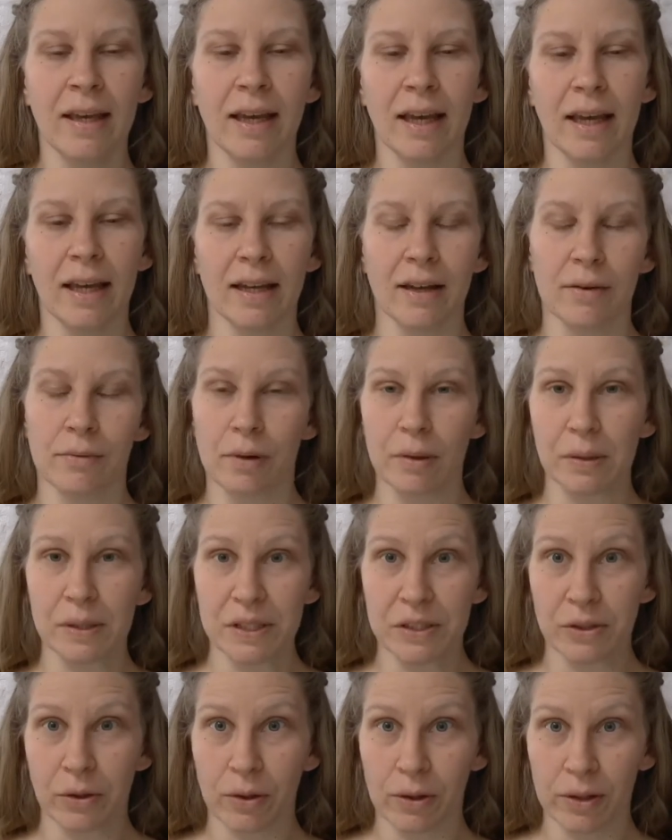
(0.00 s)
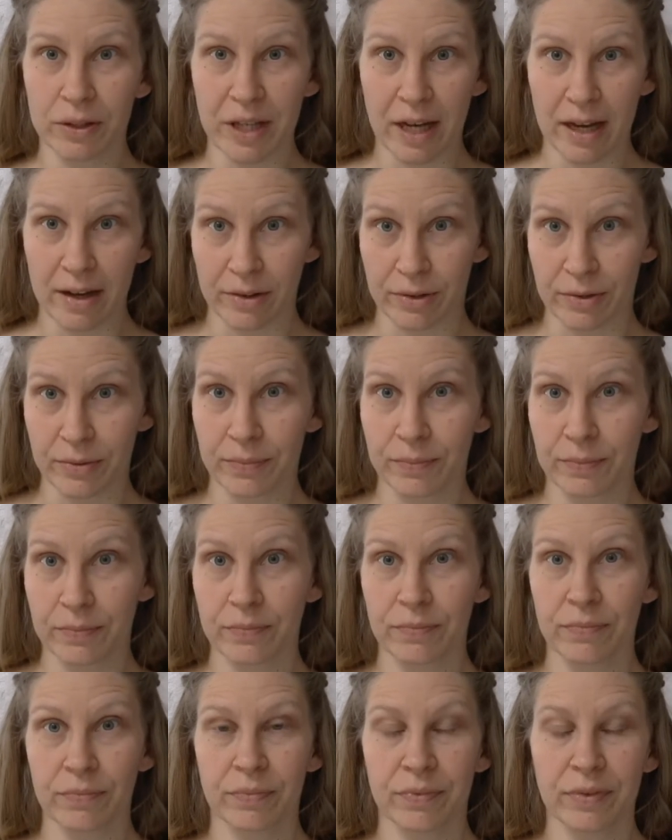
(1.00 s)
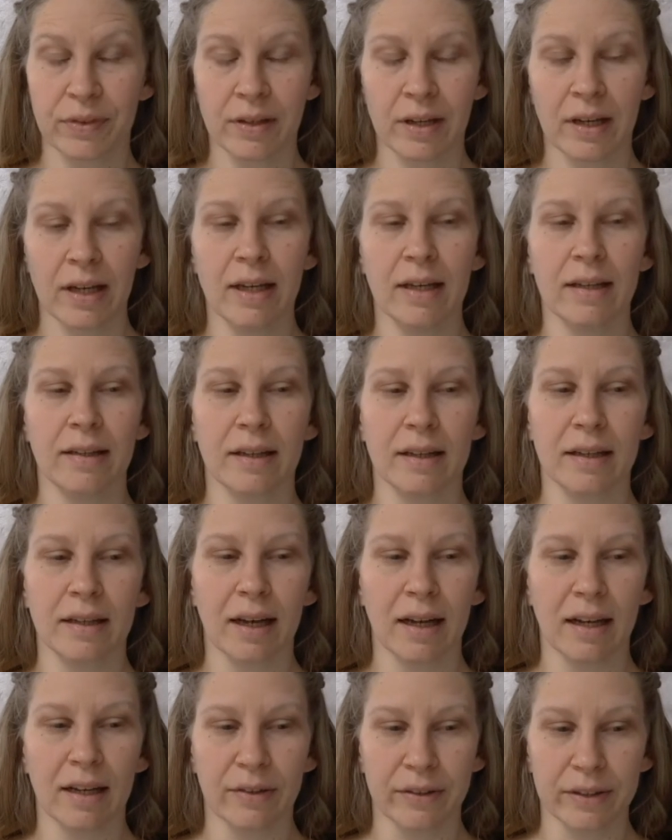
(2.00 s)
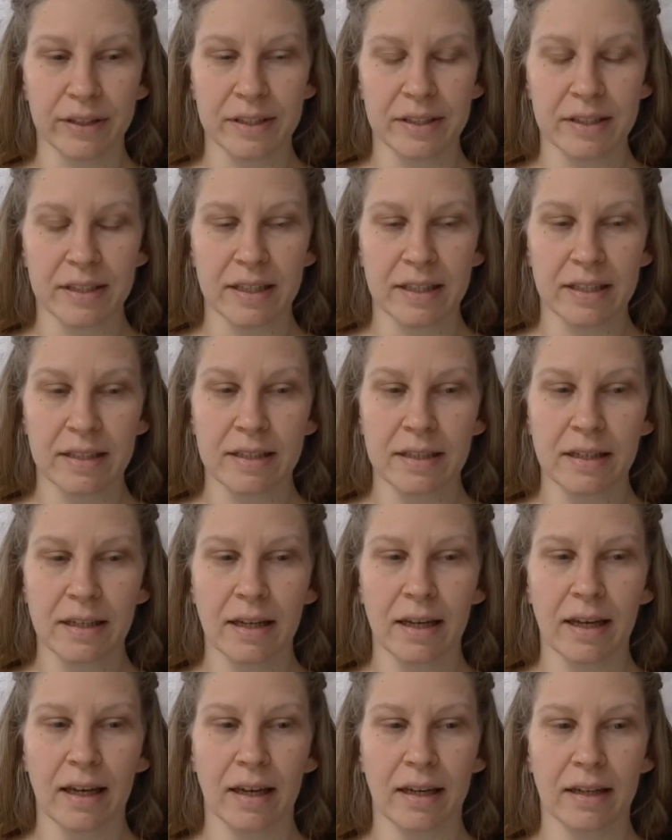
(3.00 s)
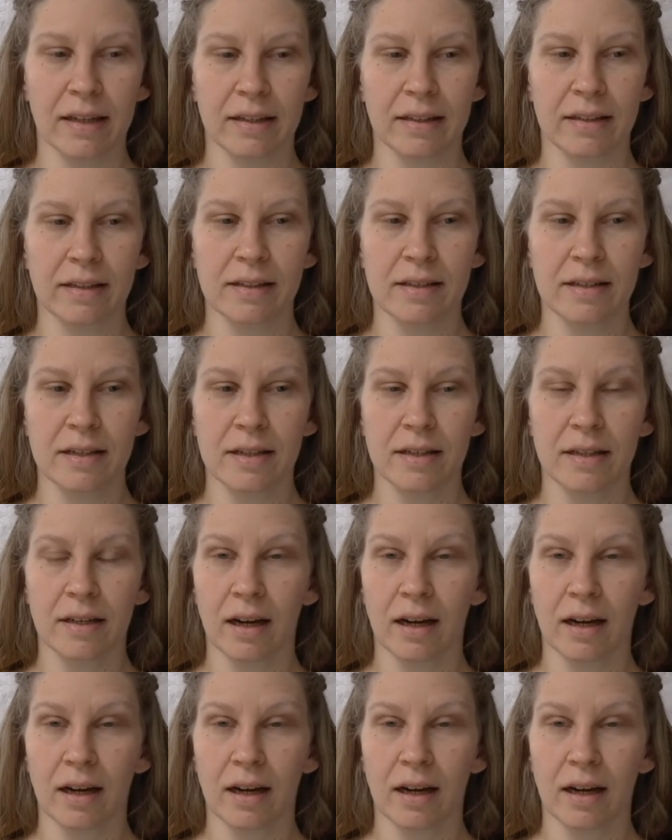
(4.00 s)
And I wrote it all down, and then I looked at it and